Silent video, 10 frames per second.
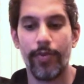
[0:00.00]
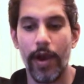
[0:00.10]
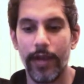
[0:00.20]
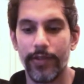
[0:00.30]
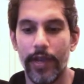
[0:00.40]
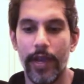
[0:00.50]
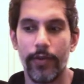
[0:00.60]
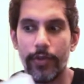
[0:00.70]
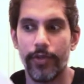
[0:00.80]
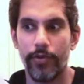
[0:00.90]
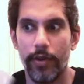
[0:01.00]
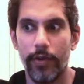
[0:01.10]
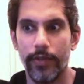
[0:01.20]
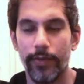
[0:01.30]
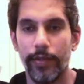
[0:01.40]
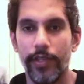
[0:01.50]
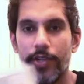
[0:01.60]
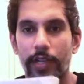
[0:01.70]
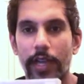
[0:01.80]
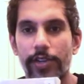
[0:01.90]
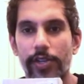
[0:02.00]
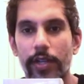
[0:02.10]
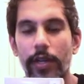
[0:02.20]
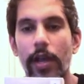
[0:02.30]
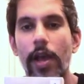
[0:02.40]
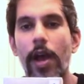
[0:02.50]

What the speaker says: peroxide, which you know is a bleaching agent.